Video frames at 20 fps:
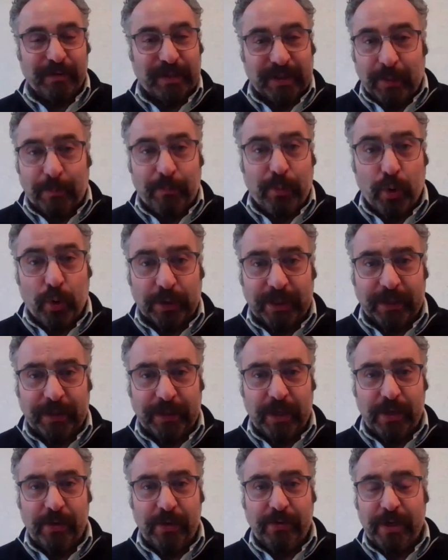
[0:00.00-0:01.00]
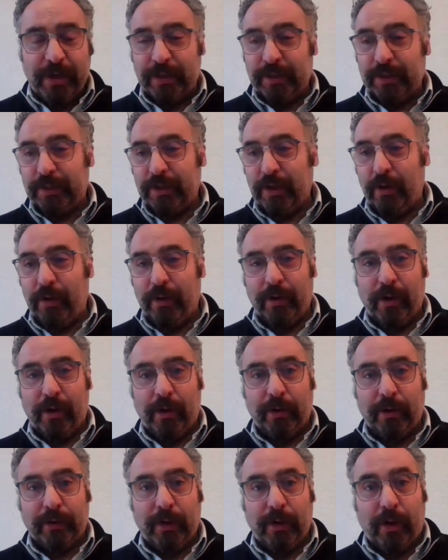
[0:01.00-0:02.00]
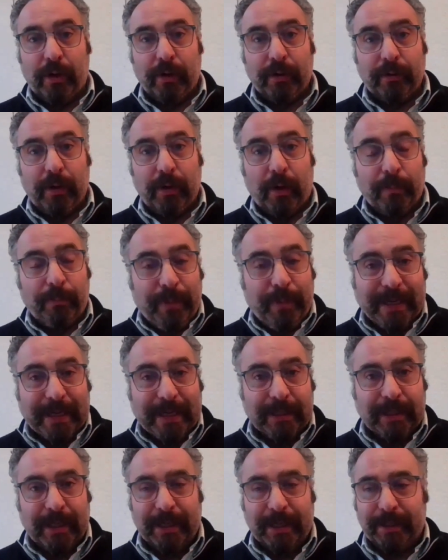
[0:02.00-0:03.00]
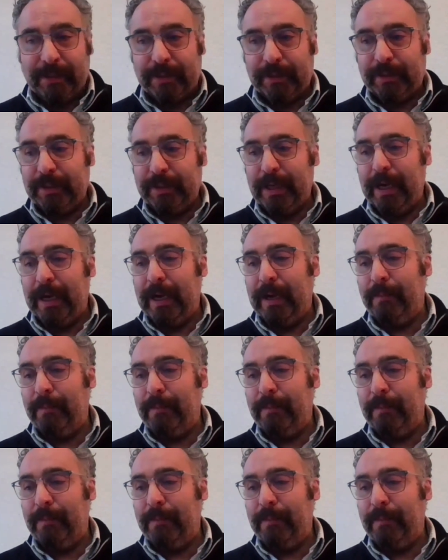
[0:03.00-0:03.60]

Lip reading: supporting the unions on picket lines.